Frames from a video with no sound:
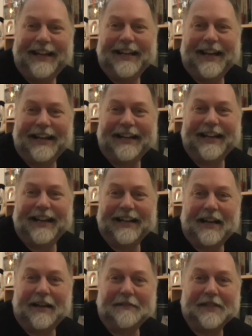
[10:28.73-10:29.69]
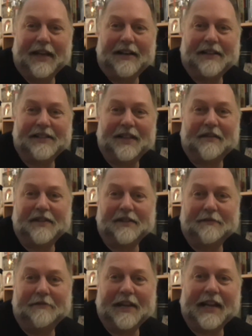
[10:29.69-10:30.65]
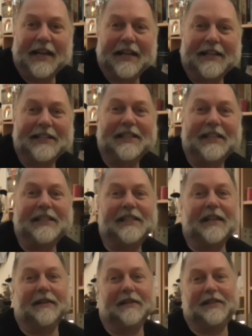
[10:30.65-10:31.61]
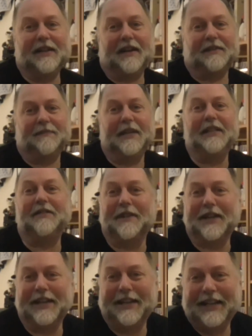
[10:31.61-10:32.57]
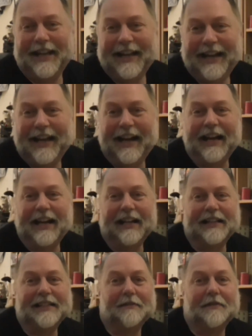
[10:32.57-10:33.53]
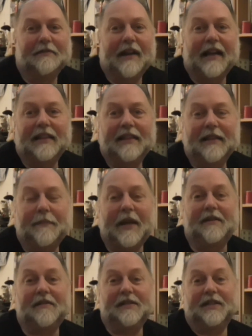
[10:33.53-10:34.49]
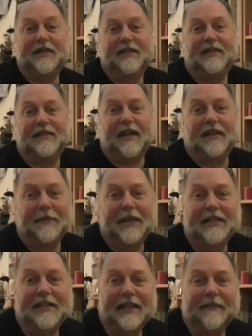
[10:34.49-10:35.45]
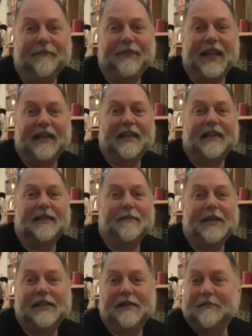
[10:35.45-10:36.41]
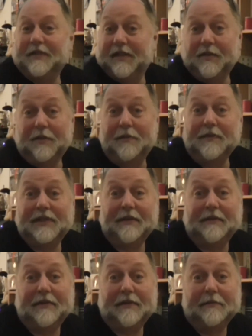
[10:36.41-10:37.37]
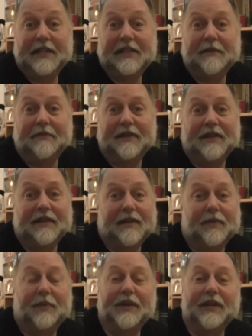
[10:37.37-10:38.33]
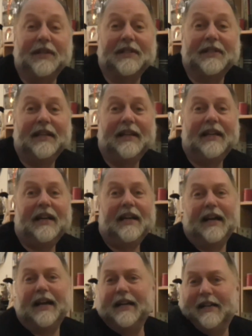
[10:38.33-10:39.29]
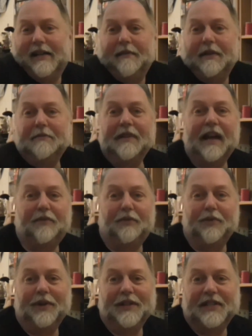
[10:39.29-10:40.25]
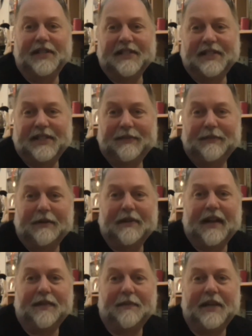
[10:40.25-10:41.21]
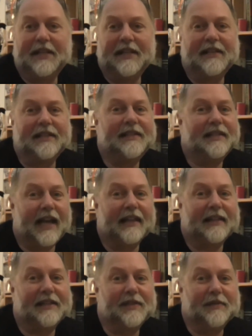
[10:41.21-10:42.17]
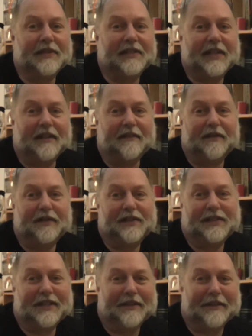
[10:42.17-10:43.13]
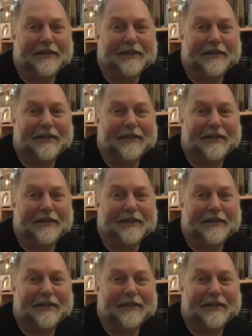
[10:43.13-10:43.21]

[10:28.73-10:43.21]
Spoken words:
and I was asked Zoe to ring it, and she asked me to ring it. And so we rang the bell to start the meeting, and then the meeting was a normal, typical meeting with an audience. And I mean, we have audiences when we have the meetings at the school itself. So